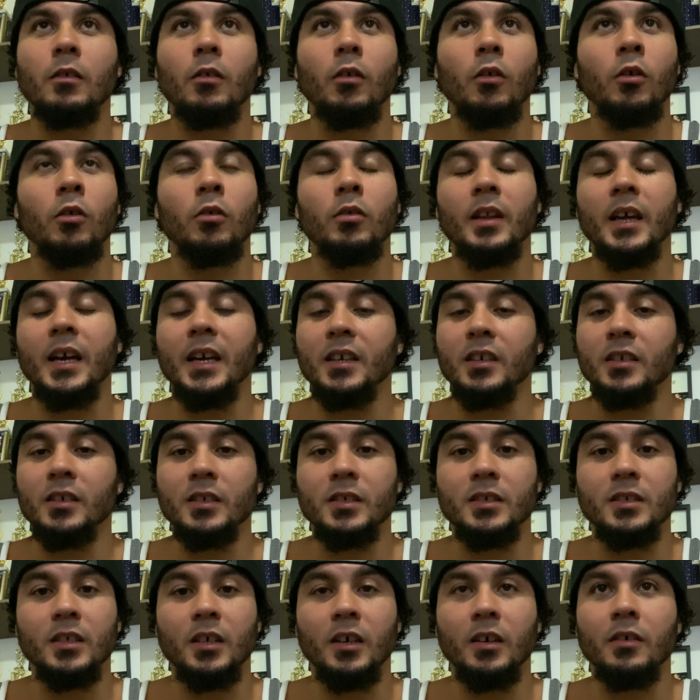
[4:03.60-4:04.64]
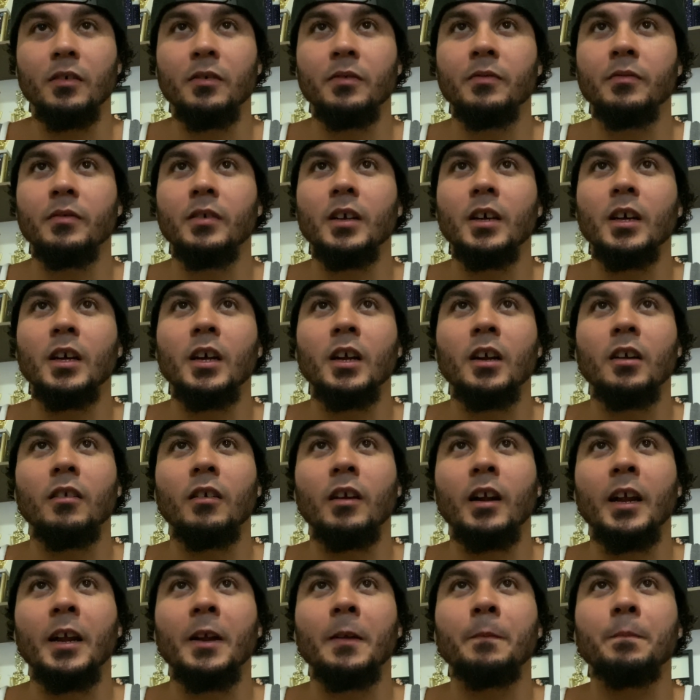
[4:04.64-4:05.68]
all that good stuff,
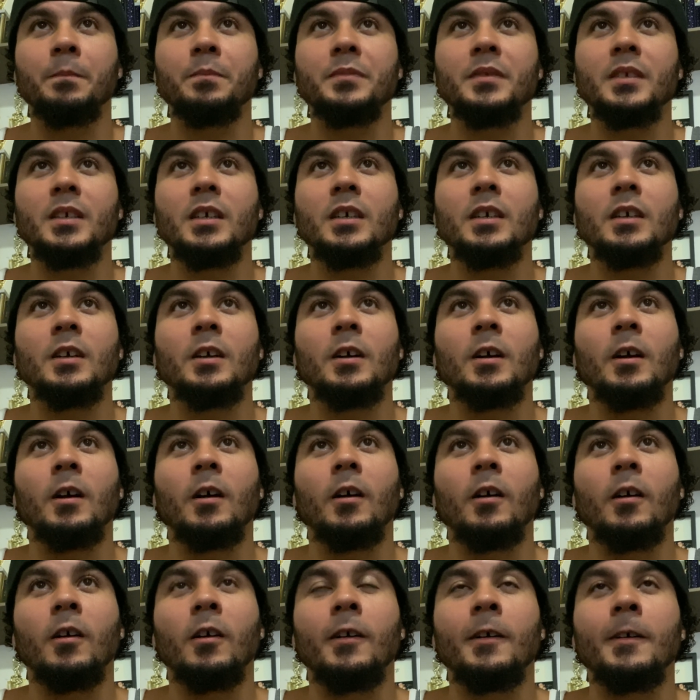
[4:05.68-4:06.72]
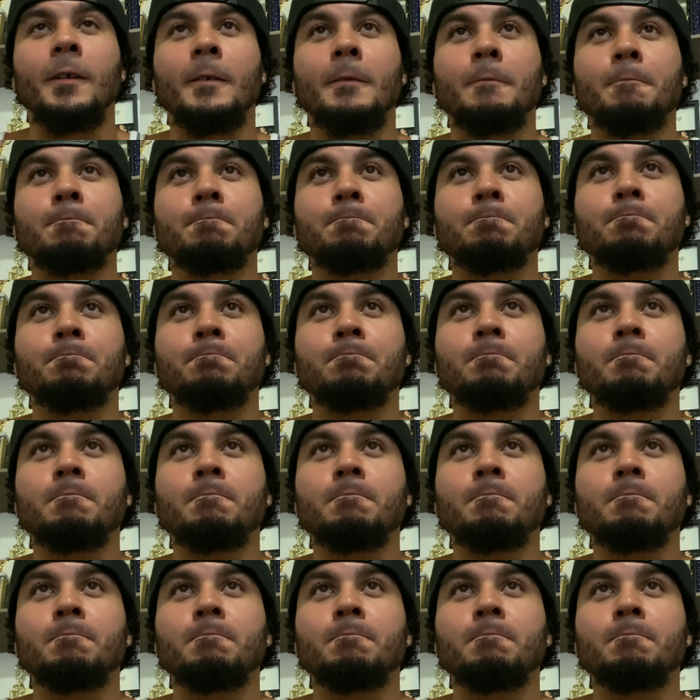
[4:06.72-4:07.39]
right? Long